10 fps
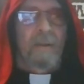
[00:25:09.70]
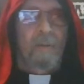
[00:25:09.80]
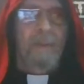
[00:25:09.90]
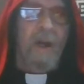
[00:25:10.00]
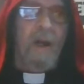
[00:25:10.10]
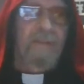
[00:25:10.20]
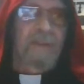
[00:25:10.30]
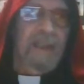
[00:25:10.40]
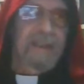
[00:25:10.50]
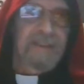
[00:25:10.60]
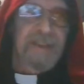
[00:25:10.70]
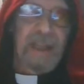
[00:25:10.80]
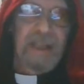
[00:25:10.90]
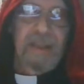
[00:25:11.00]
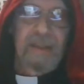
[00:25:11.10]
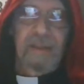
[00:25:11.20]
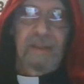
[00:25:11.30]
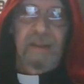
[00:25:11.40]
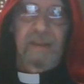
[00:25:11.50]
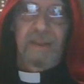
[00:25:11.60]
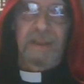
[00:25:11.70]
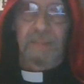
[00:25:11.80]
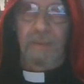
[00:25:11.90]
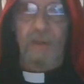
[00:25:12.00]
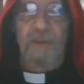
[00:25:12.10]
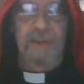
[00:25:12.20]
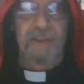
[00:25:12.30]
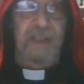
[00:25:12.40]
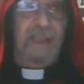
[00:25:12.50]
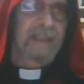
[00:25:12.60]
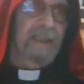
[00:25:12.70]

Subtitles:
We often like to say that the Brotherhood of Satan